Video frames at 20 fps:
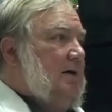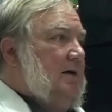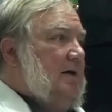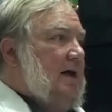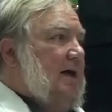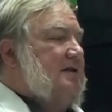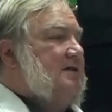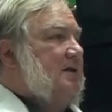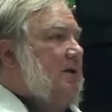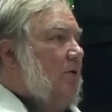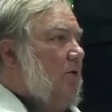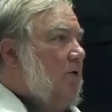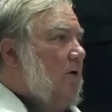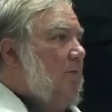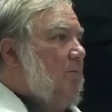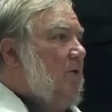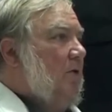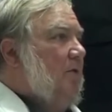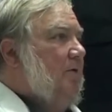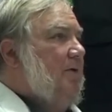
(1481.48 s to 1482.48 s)
That's the
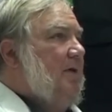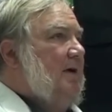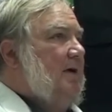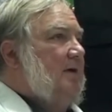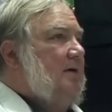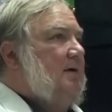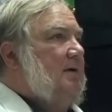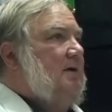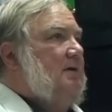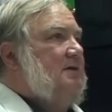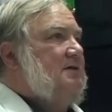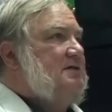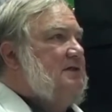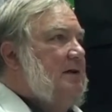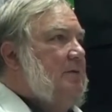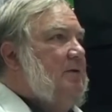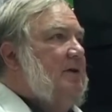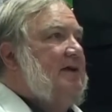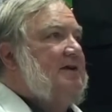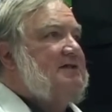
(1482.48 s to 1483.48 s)
hormone that
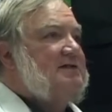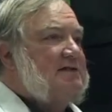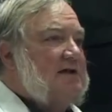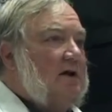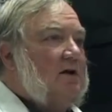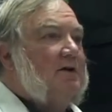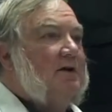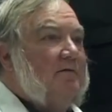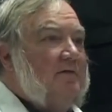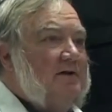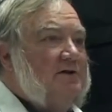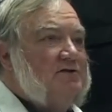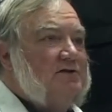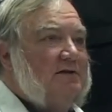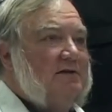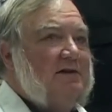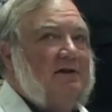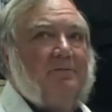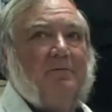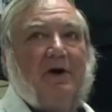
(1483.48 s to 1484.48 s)
stimulates cell division.
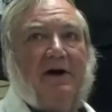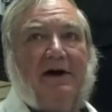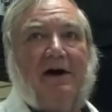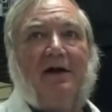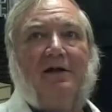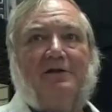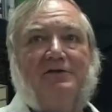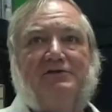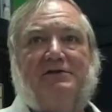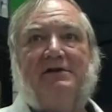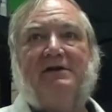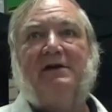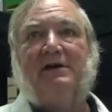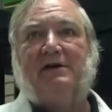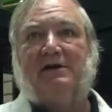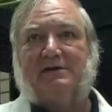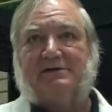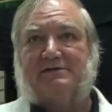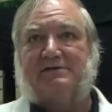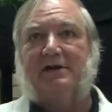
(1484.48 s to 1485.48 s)
In biology,
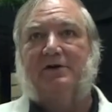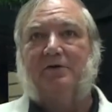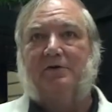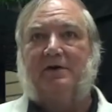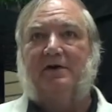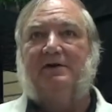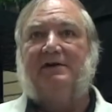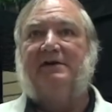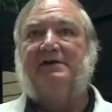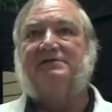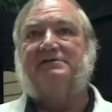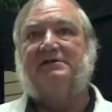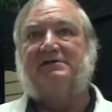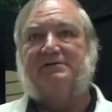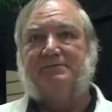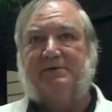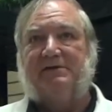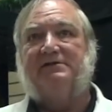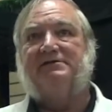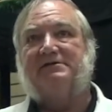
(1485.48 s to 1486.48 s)

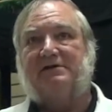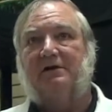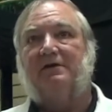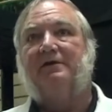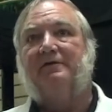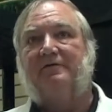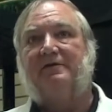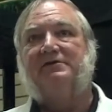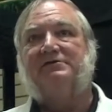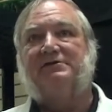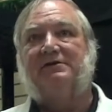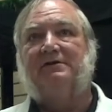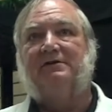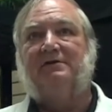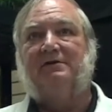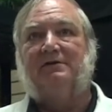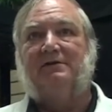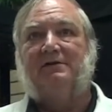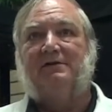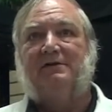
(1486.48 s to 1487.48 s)
cytokinesis means cell division.
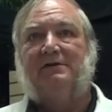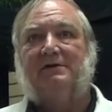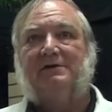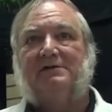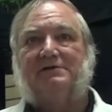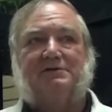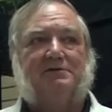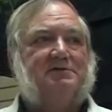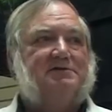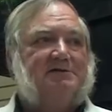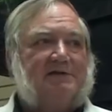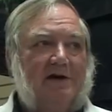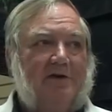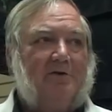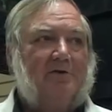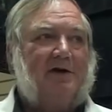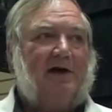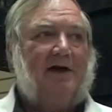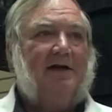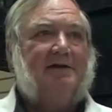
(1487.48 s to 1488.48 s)
So
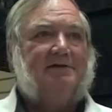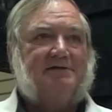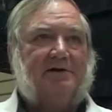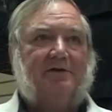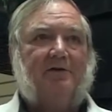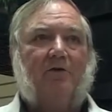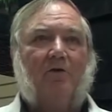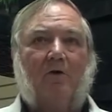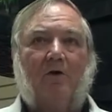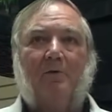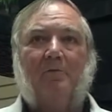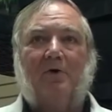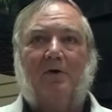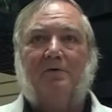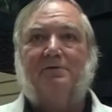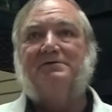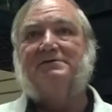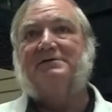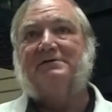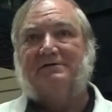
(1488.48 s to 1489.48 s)
cytokinins are the
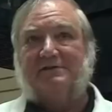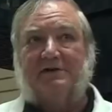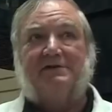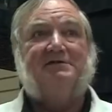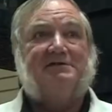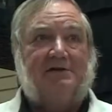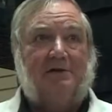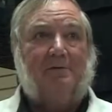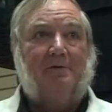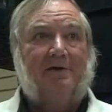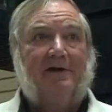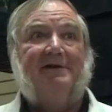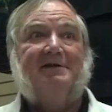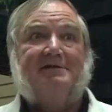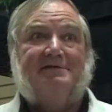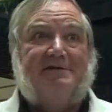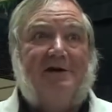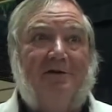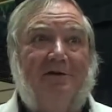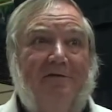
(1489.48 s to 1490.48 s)
hormones that stimulate
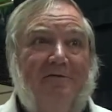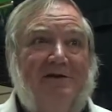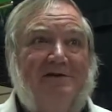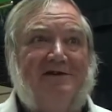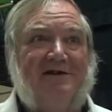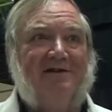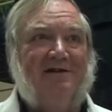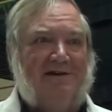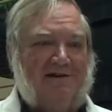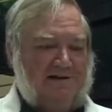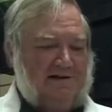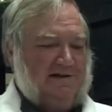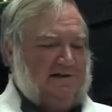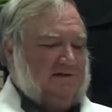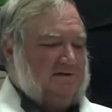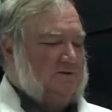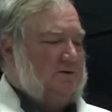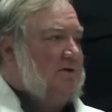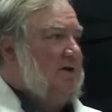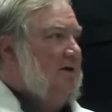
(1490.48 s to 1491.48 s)
cell division.
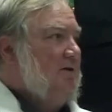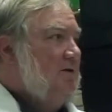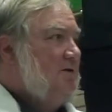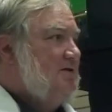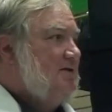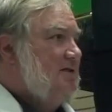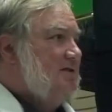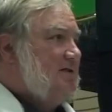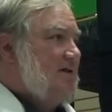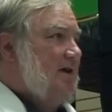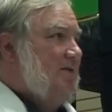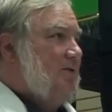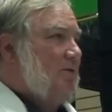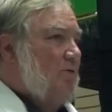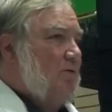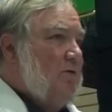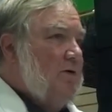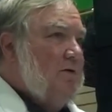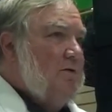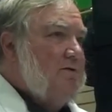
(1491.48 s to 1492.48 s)
So you use this at the
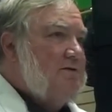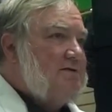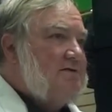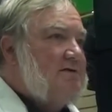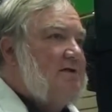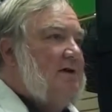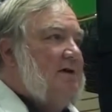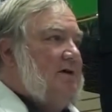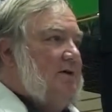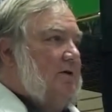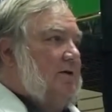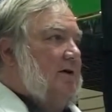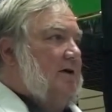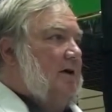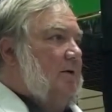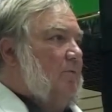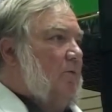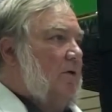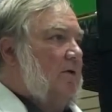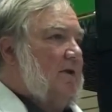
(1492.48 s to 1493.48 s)
roots, you're going to
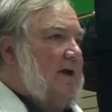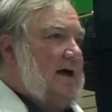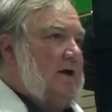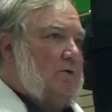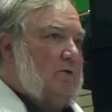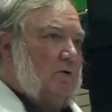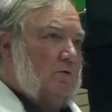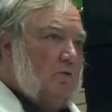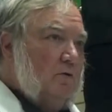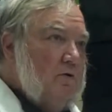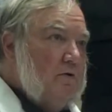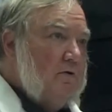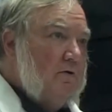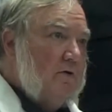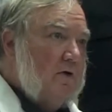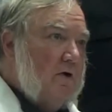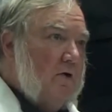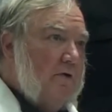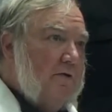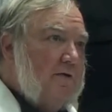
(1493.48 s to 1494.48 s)
get more lateral root
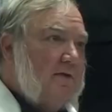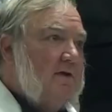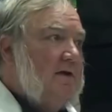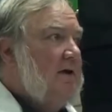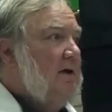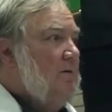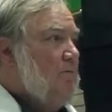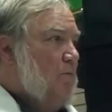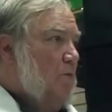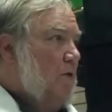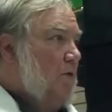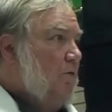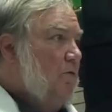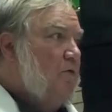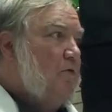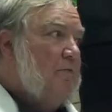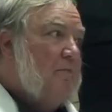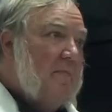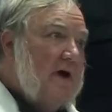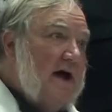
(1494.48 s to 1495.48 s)
growth, more
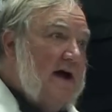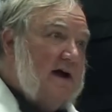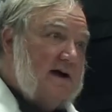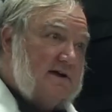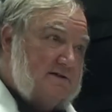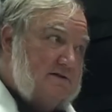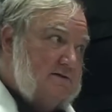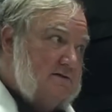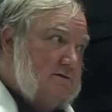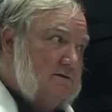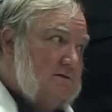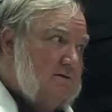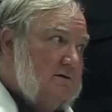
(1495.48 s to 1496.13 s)
root mass.